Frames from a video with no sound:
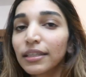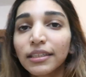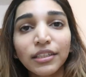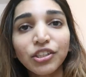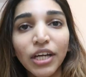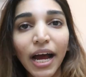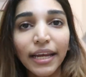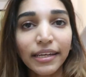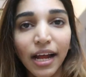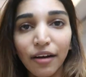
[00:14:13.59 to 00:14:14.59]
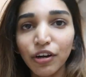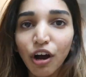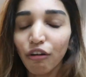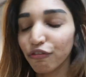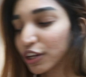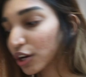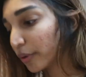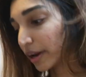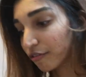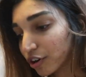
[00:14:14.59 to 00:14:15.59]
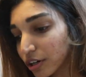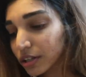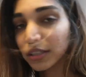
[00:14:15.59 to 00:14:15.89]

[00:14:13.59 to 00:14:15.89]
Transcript: sit and chat and have a coffee or whatever.